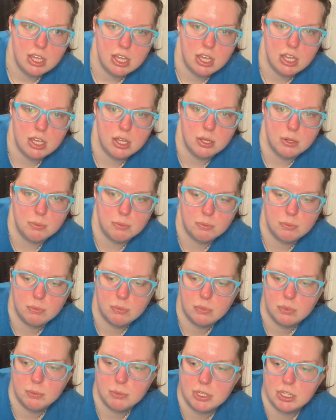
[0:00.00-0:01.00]
Um, let
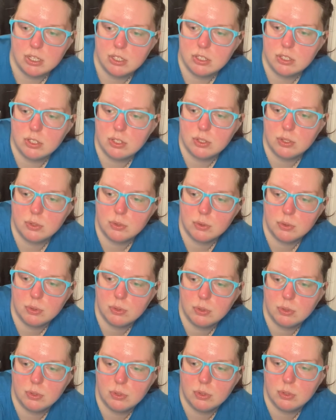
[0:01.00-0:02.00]
me undo
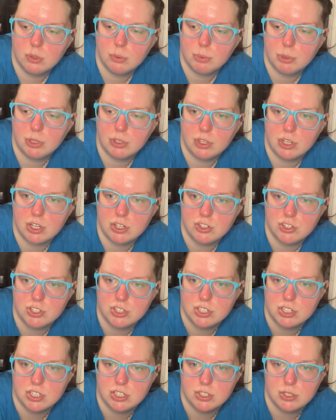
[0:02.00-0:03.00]
the part that I
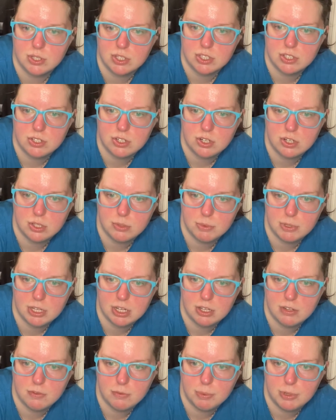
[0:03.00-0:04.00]
just did so I can start at the
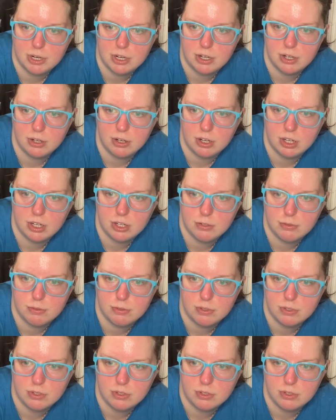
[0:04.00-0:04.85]
beginning of a paragraph.